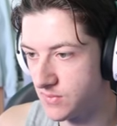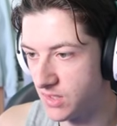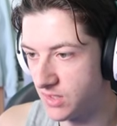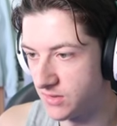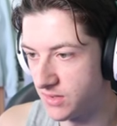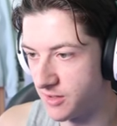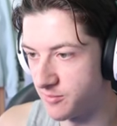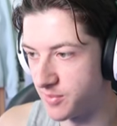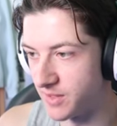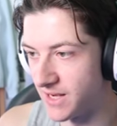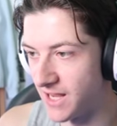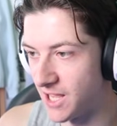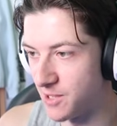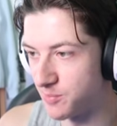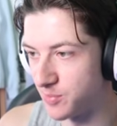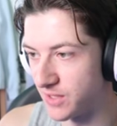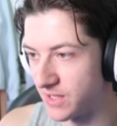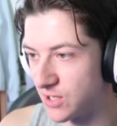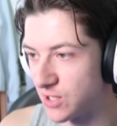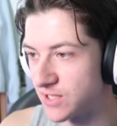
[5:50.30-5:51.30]
They've been
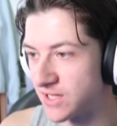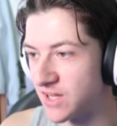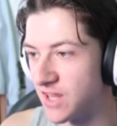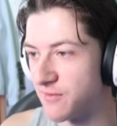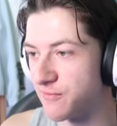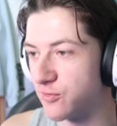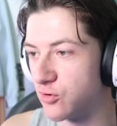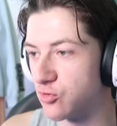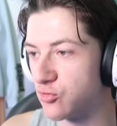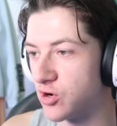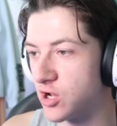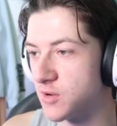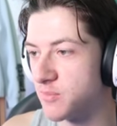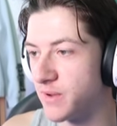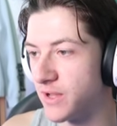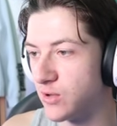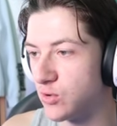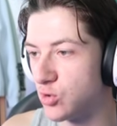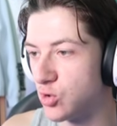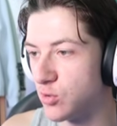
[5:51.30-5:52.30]
epic. Look at that for a run
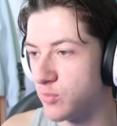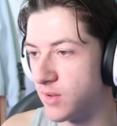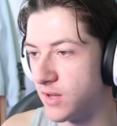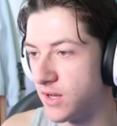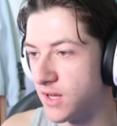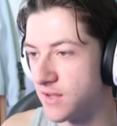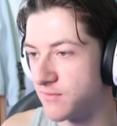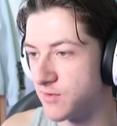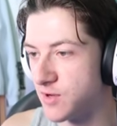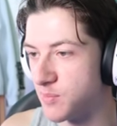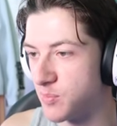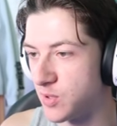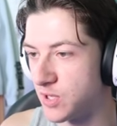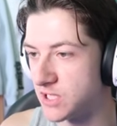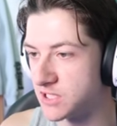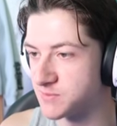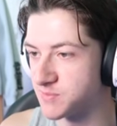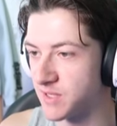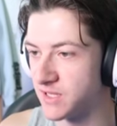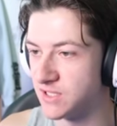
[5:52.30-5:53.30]
by Auba. Lovely
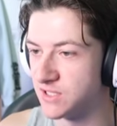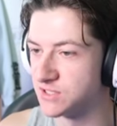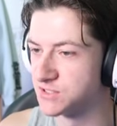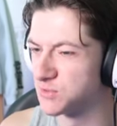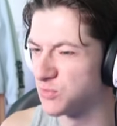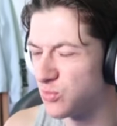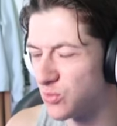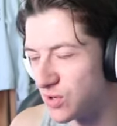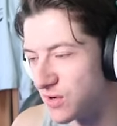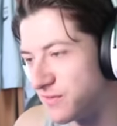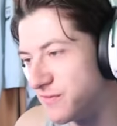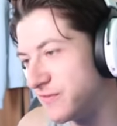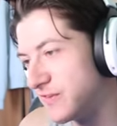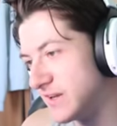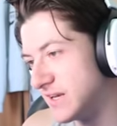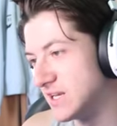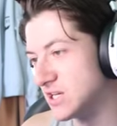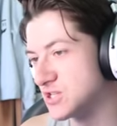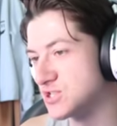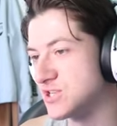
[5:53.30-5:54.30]
pass by Ozil. What a
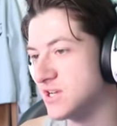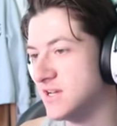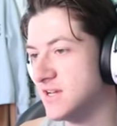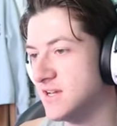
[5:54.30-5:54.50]
finish.